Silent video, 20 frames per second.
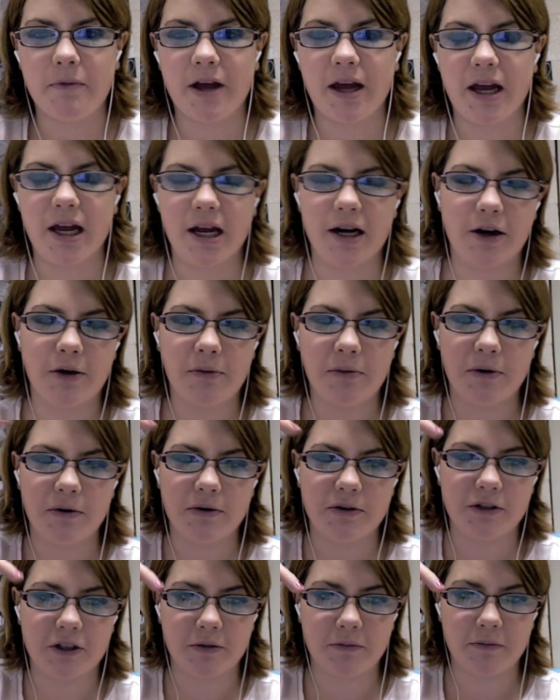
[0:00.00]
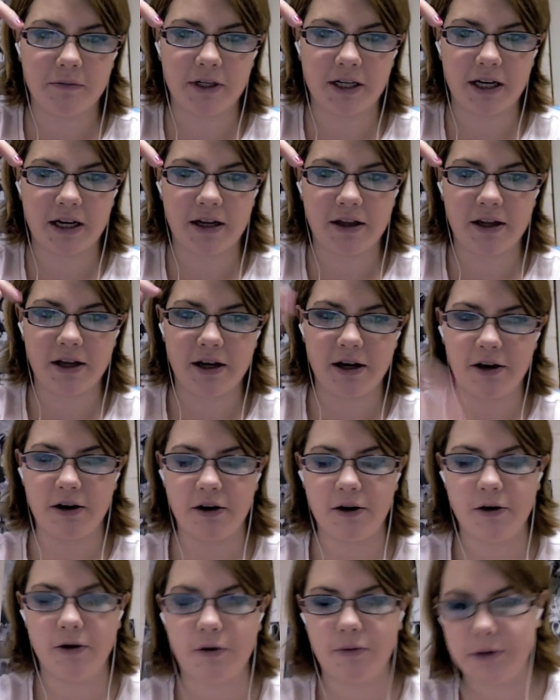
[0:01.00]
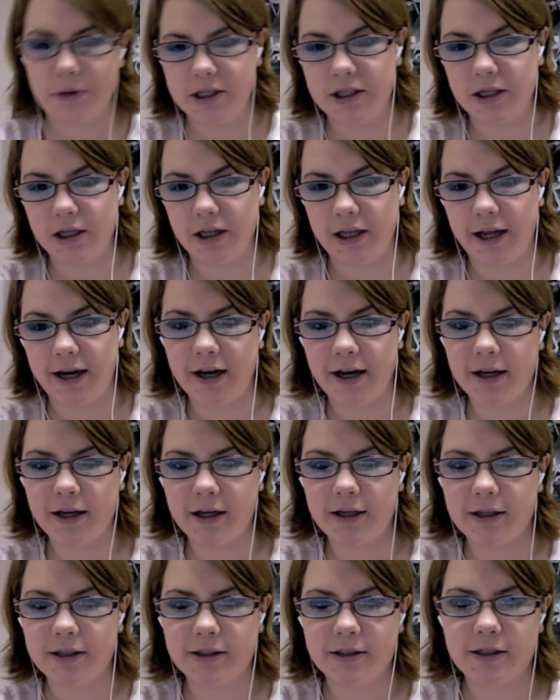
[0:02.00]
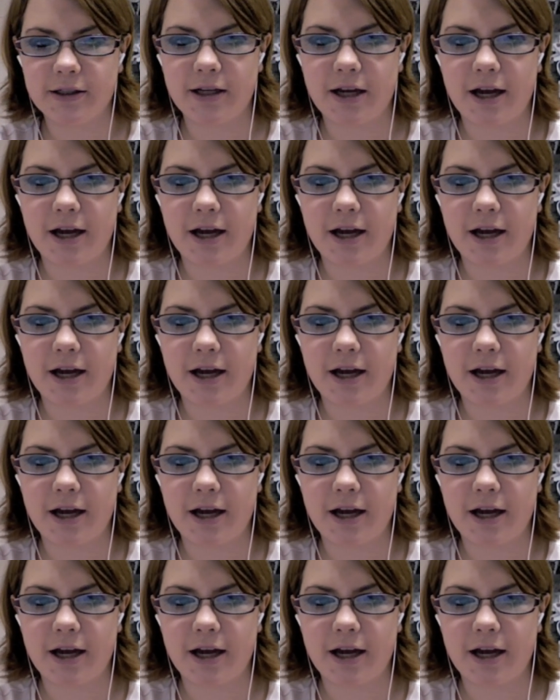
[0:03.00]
And I'll post them down there and a whole bunch of links.